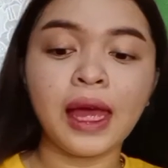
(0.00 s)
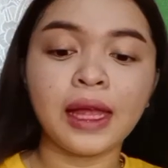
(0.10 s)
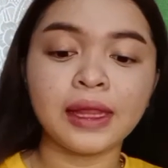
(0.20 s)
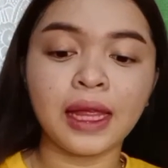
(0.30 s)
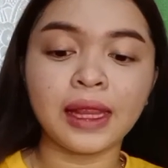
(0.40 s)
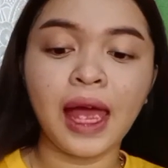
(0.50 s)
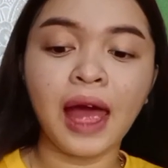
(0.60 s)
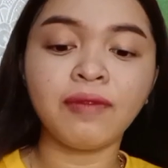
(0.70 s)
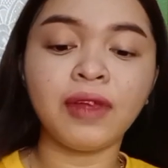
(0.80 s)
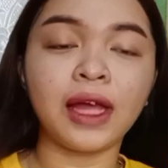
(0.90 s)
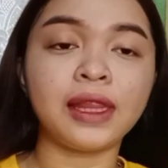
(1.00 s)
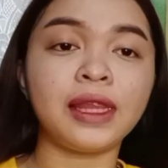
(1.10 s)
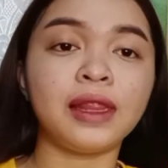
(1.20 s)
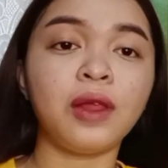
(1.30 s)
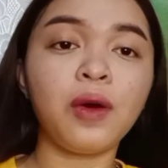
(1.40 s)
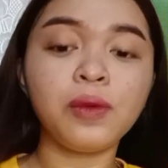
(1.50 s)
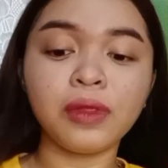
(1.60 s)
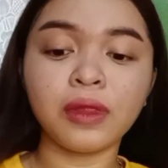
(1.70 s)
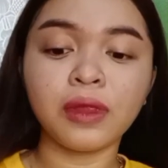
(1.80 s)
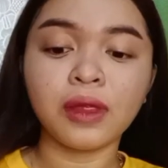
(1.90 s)
that having a
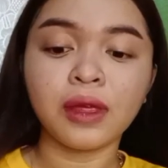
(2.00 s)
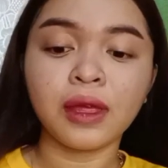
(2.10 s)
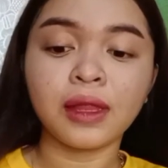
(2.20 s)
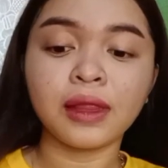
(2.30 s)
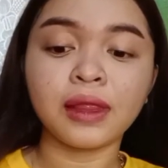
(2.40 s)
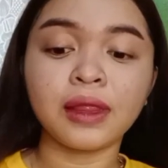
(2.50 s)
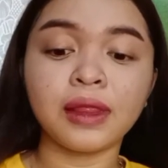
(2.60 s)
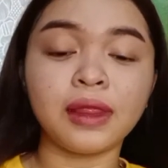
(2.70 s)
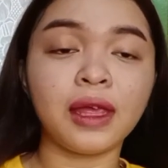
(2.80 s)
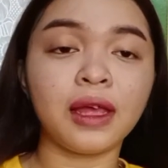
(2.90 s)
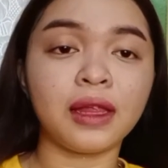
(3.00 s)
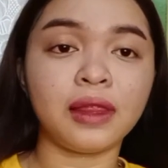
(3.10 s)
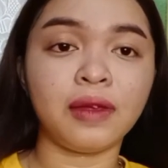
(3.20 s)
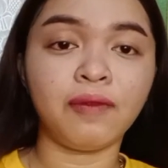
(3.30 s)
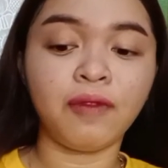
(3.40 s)
no negative